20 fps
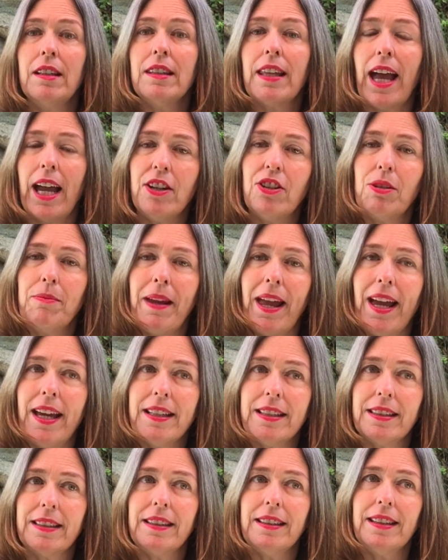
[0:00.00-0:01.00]
The
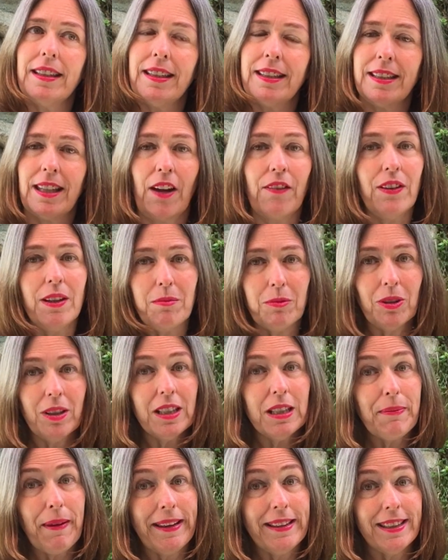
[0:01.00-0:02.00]
HydroMask is definitely more
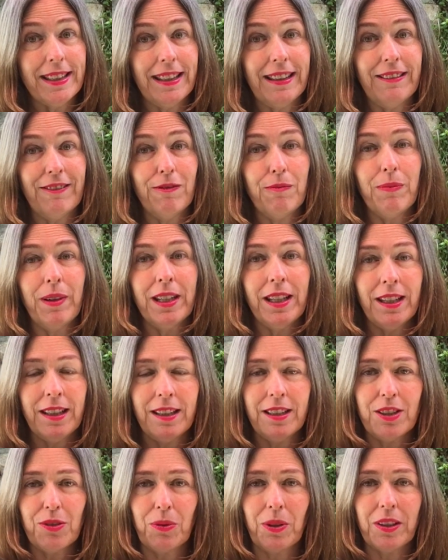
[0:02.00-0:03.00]
expensive, but it
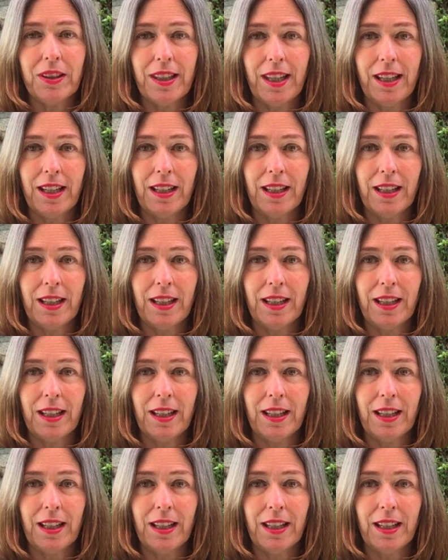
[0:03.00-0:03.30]
is worth it.